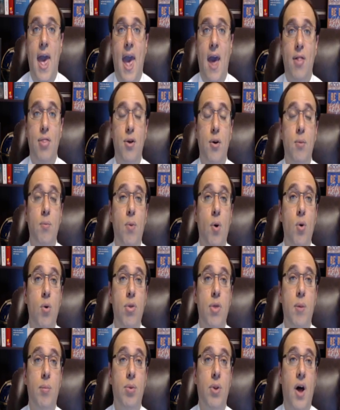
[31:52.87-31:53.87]
And they're
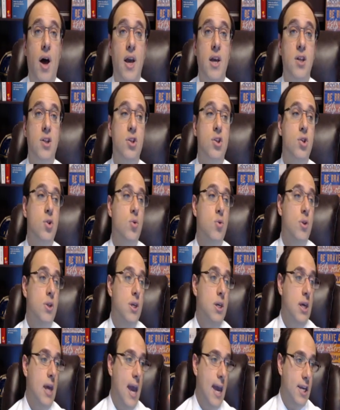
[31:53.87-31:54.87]
both applying to
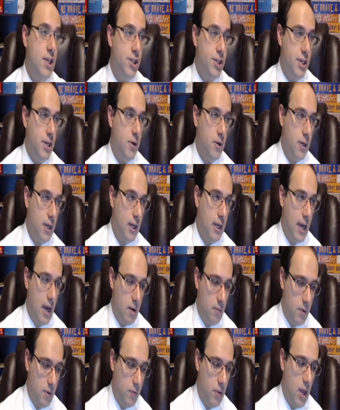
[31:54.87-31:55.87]
the engineering
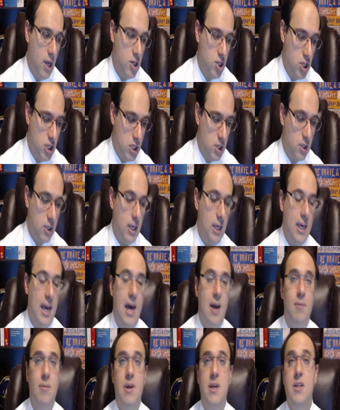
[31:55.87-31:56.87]
academy. Engineering
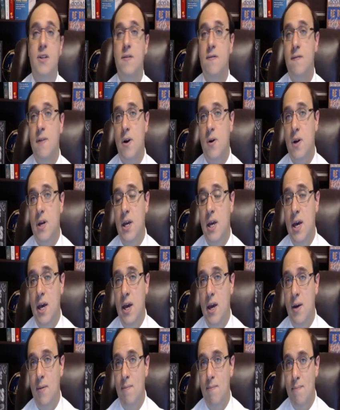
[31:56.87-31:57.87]
academy is very
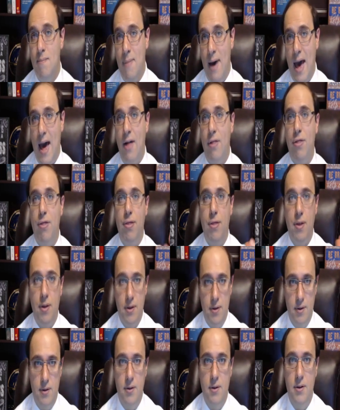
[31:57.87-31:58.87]
math
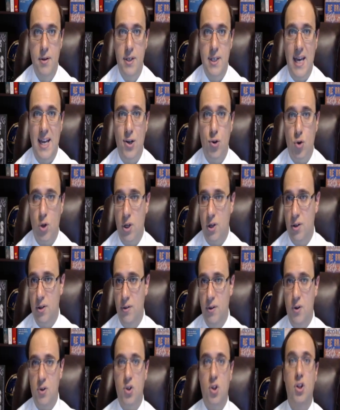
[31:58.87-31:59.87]
centric.
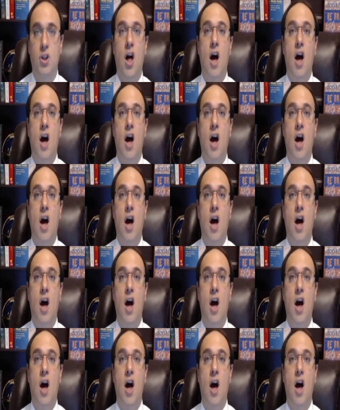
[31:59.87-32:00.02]
There's a